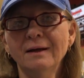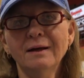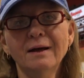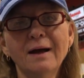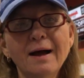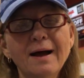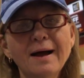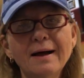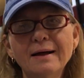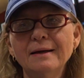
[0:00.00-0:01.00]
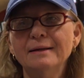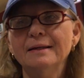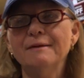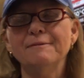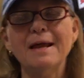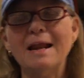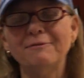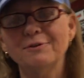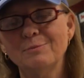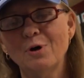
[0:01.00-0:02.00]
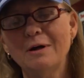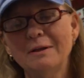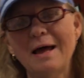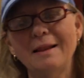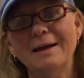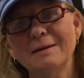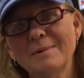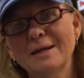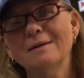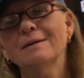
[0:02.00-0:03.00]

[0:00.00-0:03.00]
If not, if you bowl a lot like me.